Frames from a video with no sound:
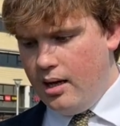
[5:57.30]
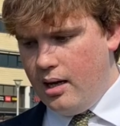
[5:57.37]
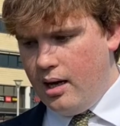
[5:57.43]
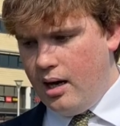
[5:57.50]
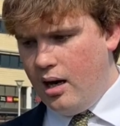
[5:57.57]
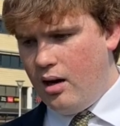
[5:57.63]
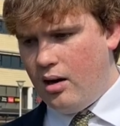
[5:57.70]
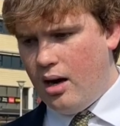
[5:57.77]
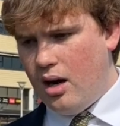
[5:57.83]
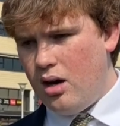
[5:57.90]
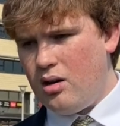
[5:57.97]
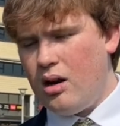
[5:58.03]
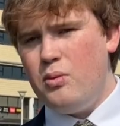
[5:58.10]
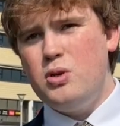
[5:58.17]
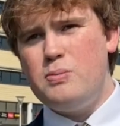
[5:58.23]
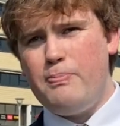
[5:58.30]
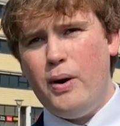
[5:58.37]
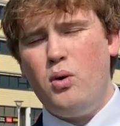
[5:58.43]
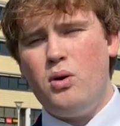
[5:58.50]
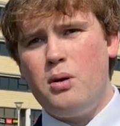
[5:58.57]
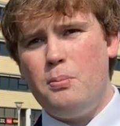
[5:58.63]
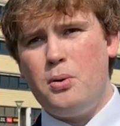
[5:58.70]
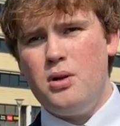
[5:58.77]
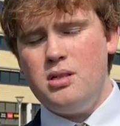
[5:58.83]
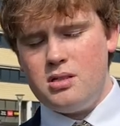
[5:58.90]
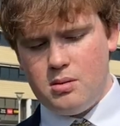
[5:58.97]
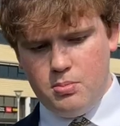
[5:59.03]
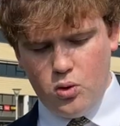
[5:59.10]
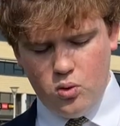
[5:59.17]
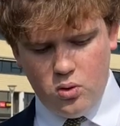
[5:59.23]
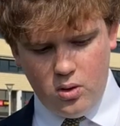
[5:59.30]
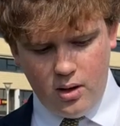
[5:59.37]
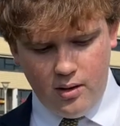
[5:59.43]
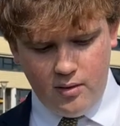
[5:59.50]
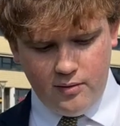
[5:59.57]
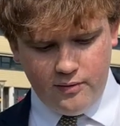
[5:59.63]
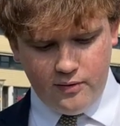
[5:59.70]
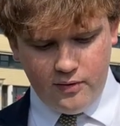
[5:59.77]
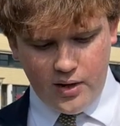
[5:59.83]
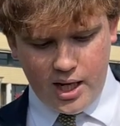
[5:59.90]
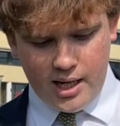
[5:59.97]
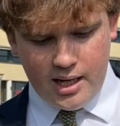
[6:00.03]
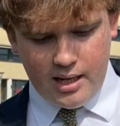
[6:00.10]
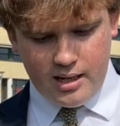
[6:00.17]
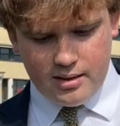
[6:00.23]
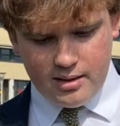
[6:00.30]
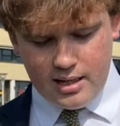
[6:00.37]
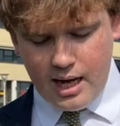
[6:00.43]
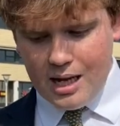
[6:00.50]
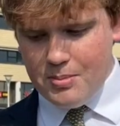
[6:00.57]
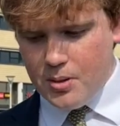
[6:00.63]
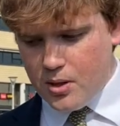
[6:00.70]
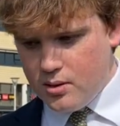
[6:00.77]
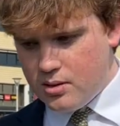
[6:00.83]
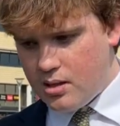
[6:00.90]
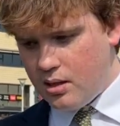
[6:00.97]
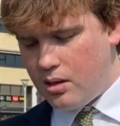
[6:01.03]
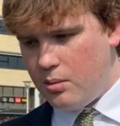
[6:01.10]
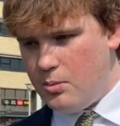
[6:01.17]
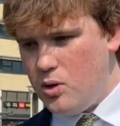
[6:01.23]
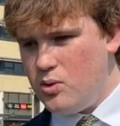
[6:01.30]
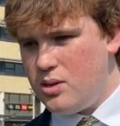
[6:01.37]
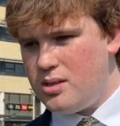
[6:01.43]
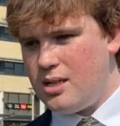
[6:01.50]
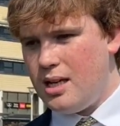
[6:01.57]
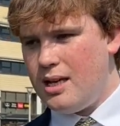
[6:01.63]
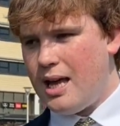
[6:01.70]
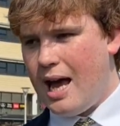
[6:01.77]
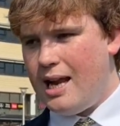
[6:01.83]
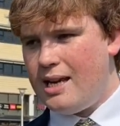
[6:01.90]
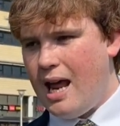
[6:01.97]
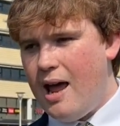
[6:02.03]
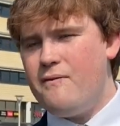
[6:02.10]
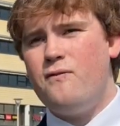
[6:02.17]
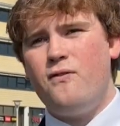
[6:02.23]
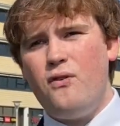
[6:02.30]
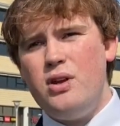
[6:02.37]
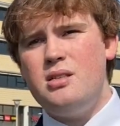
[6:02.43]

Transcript: Harlow was built on a principle of uh, neighbourhoods and community, and every